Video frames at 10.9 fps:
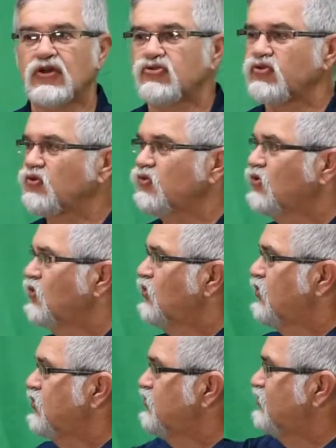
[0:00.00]
So
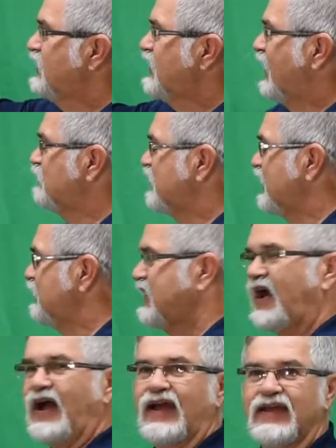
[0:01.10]
you see that I'm standing
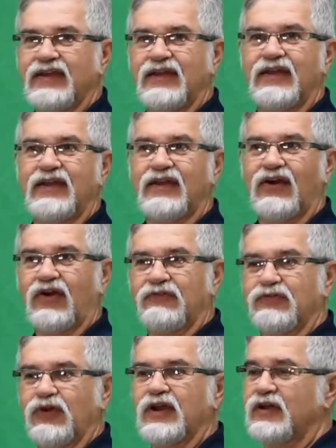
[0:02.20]
behind or in
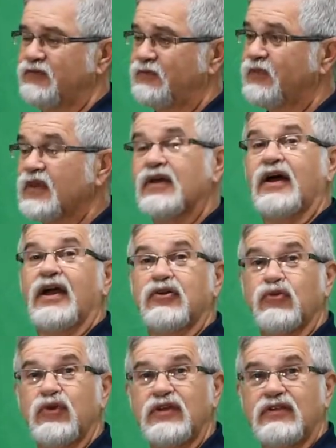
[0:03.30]
front of a
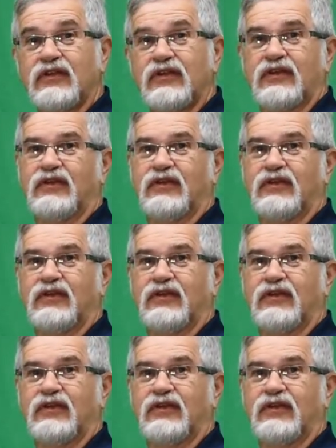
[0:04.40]
green